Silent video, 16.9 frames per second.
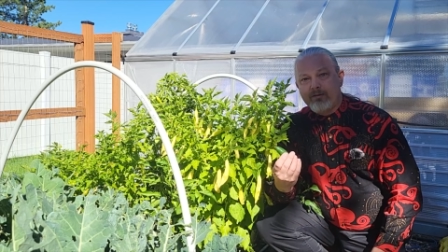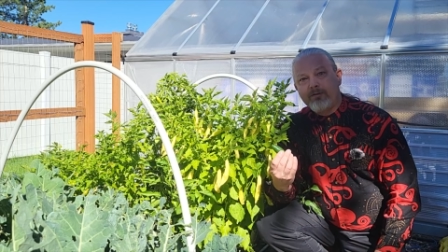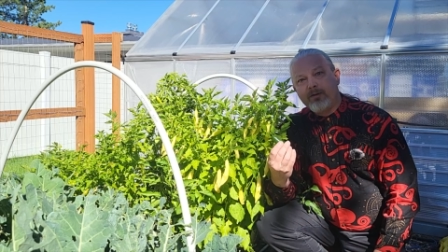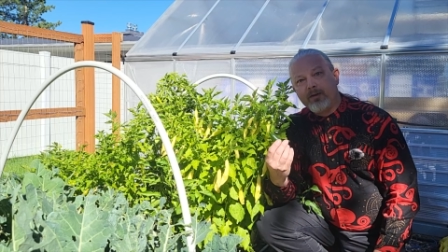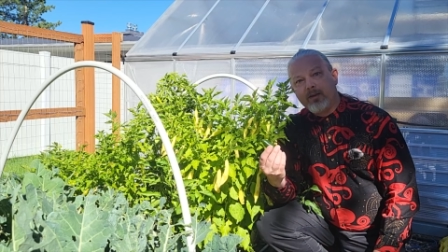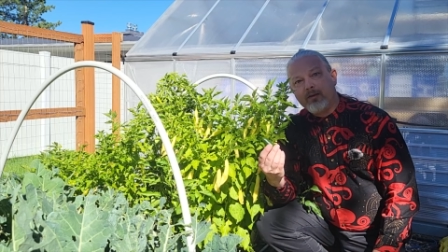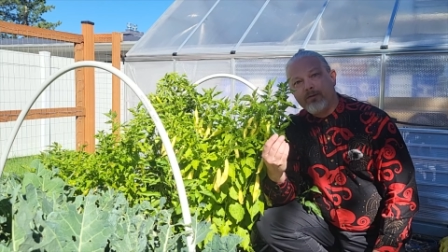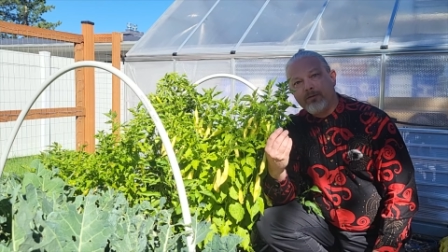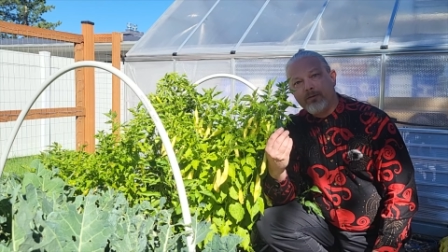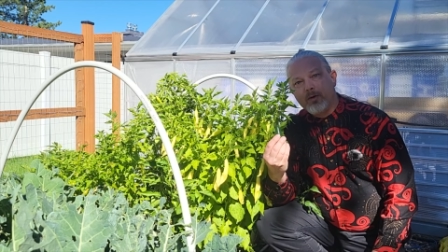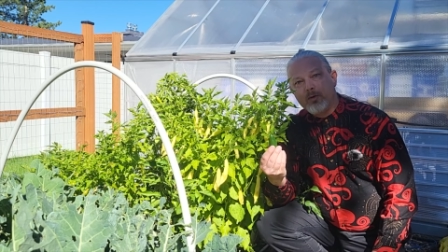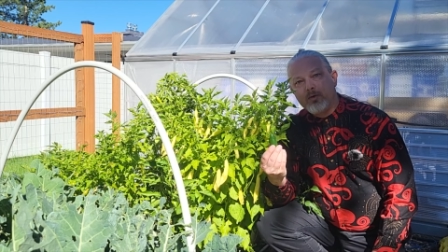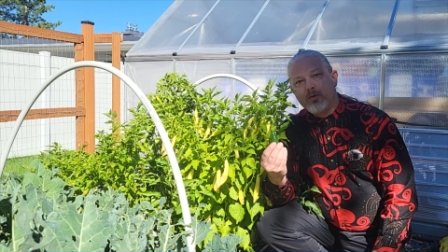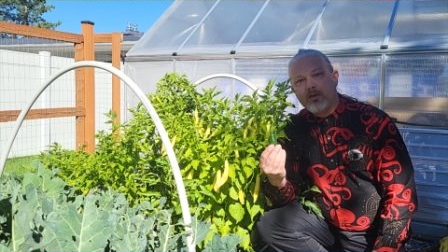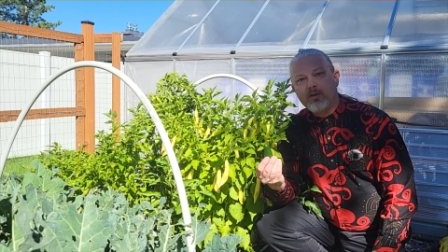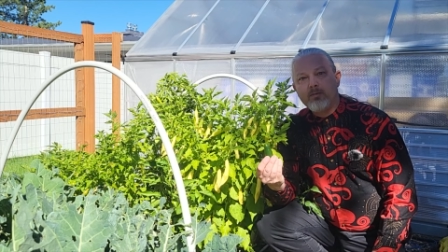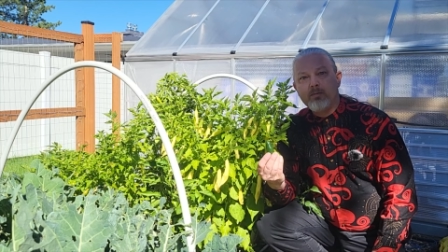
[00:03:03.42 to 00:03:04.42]
for the fruit
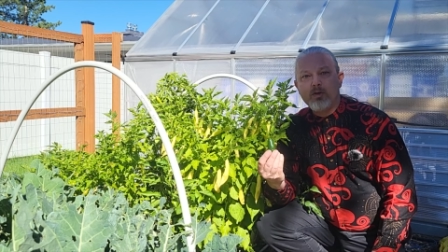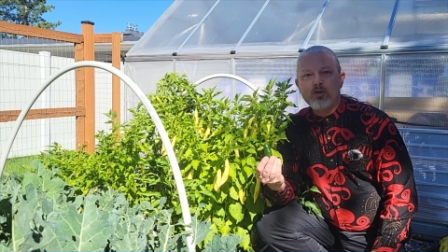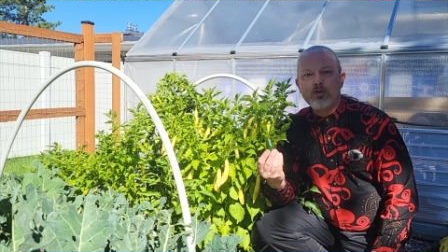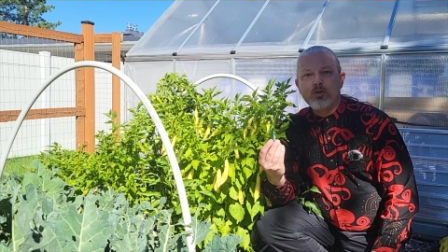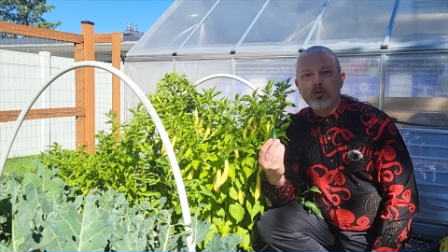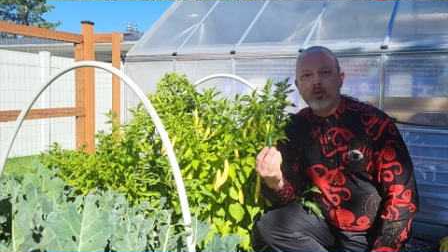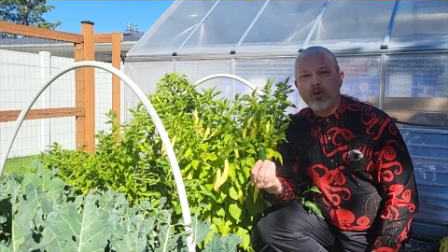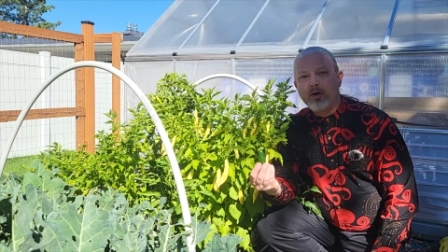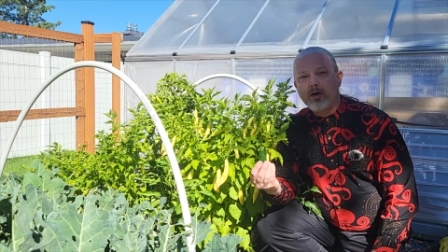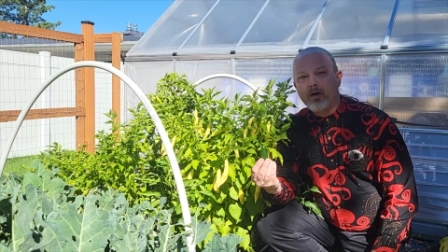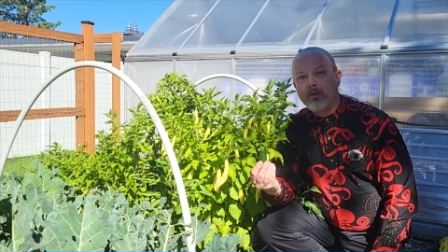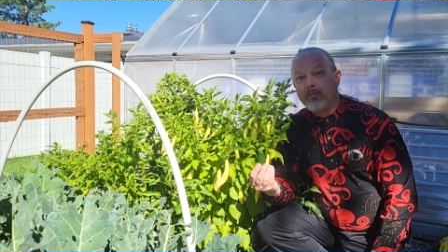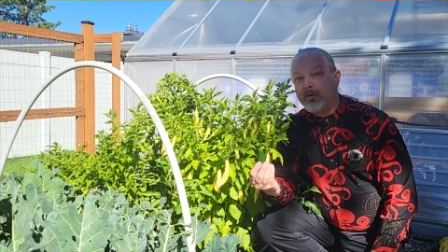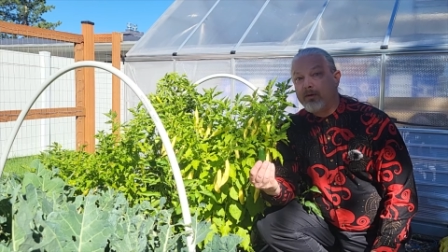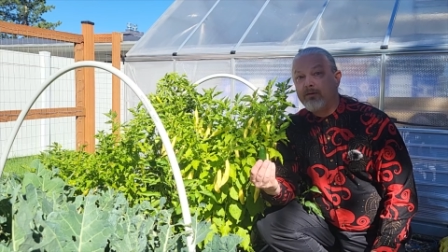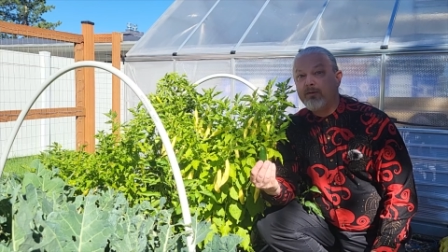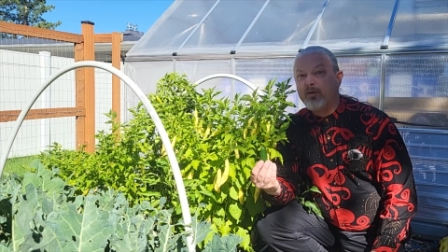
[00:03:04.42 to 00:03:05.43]
to mature
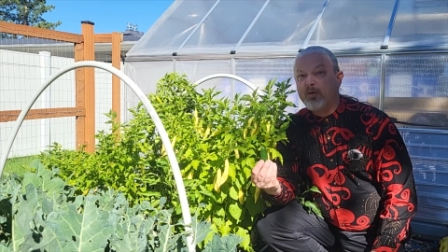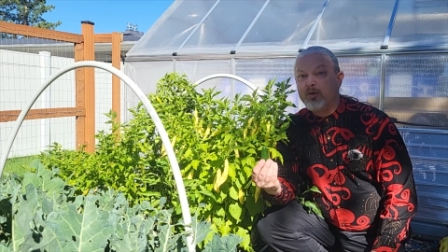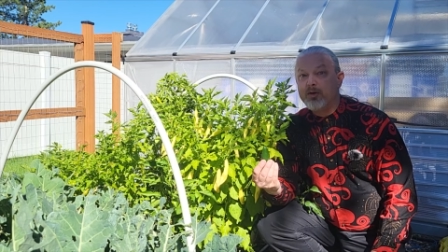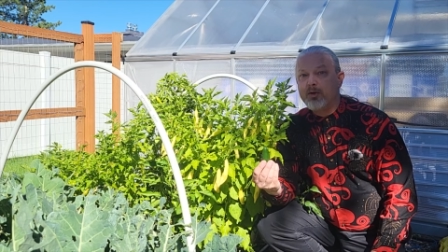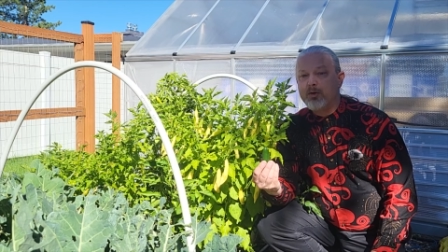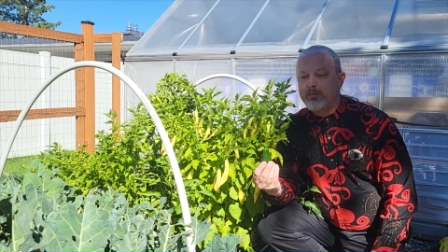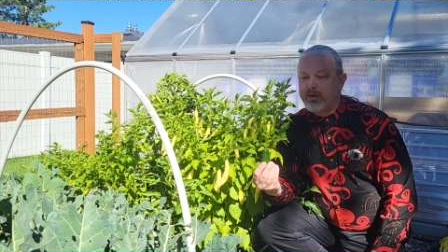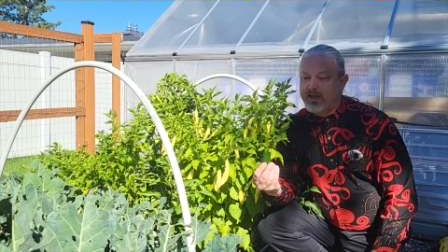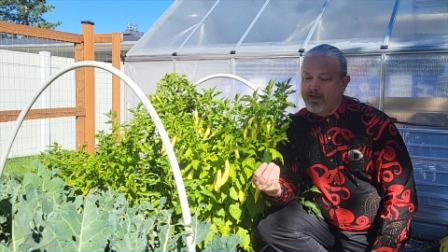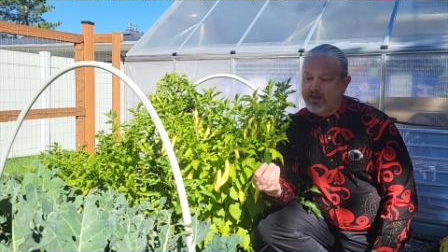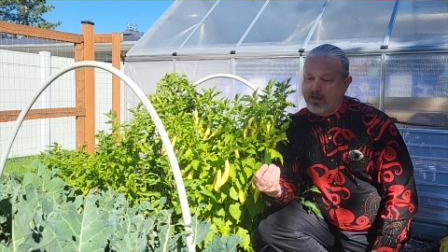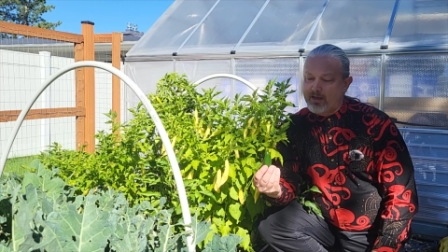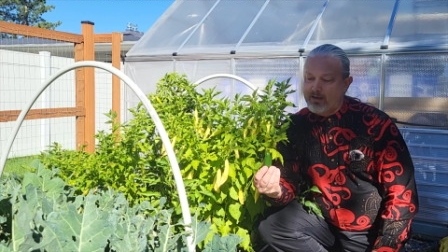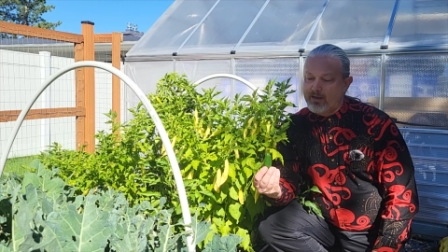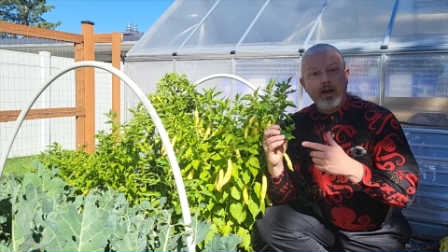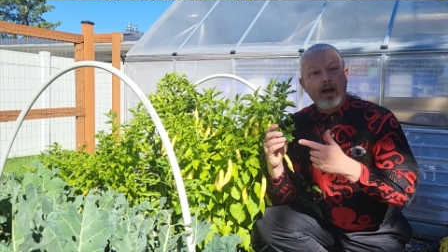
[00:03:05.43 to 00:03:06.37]
before you pick it.